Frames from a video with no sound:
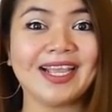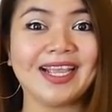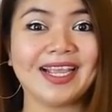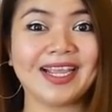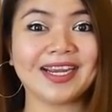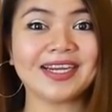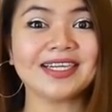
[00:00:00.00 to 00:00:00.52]

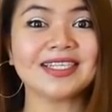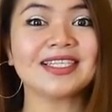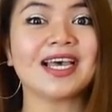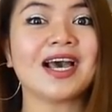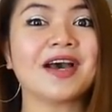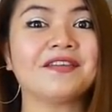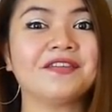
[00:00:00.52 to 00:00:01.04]
Here's
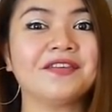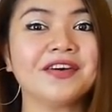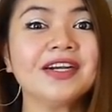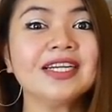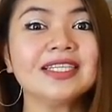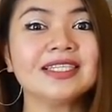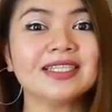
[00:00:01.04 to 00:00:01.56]
a
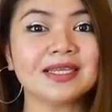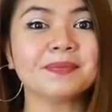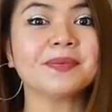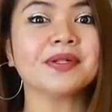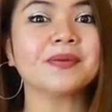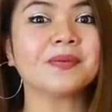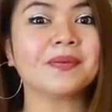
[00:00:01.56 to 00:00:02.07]
very
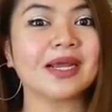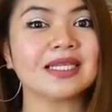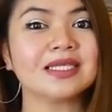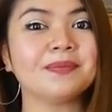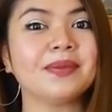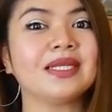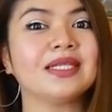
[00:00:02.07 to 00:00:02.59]
simple
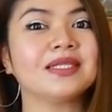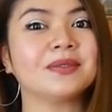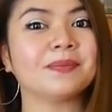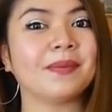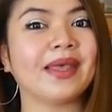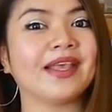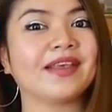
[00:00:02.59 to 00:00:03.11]
recipe to
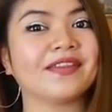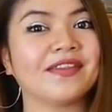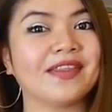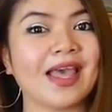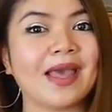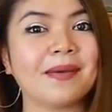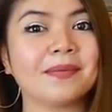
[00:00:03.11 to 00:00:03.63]
make
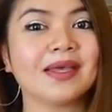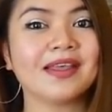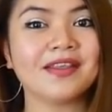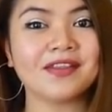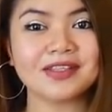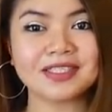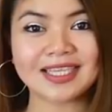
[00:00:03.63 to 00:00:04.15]
them
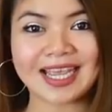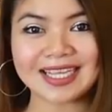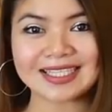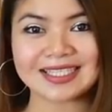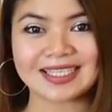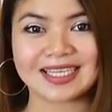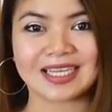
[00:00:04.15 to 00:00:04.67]

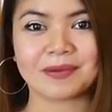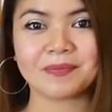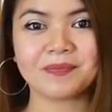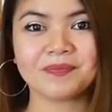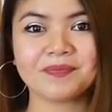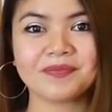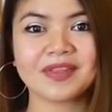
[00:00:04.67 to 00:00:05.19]
tasty.
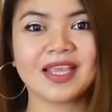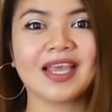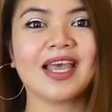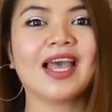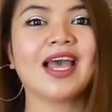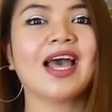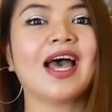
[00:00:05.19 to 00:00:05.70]

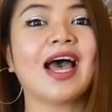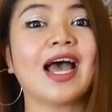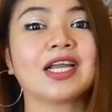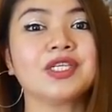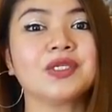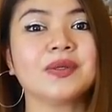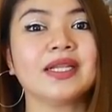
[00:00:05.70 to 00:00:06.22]

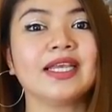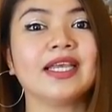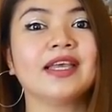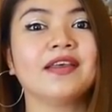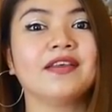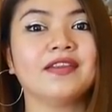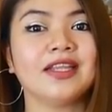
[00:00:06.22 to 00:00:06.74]
Actually,
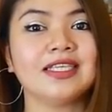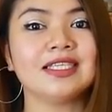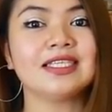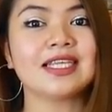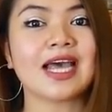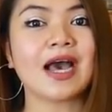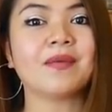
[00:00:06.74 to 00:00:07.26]
this
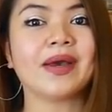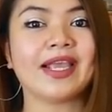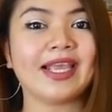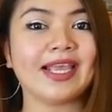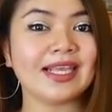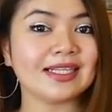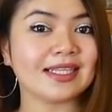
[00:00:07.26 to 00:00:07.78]
is how I
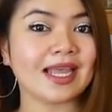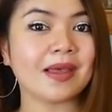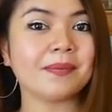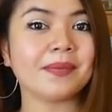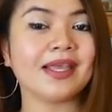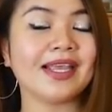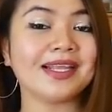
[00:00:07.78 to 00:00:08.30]
eat
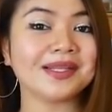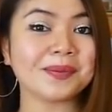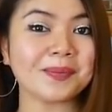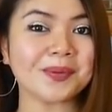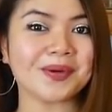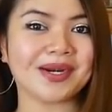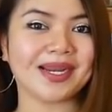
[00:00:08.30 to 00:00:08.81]
them in the
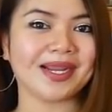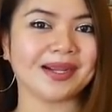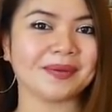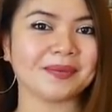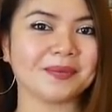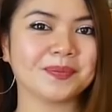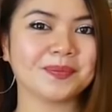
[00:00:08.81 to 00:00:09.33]
morning.